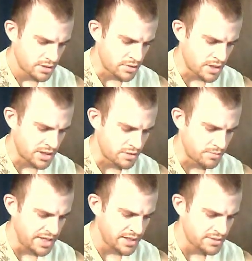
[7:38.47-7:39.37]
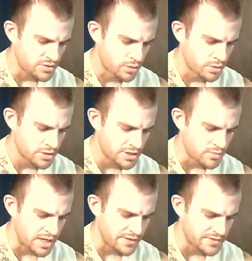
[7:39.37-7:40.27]
"Your uncle beat and tortured his
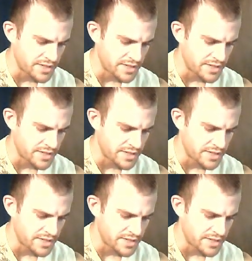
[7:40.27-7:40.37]
wife